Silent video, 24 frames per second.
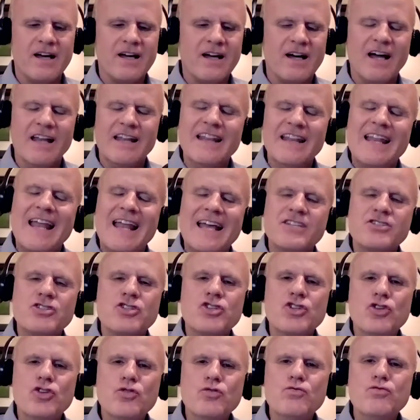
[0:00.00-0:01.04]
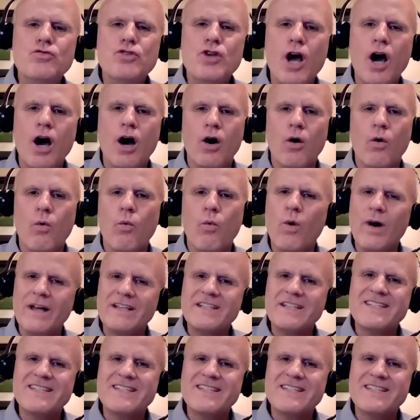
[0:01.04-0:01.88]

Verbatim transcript: unless you know what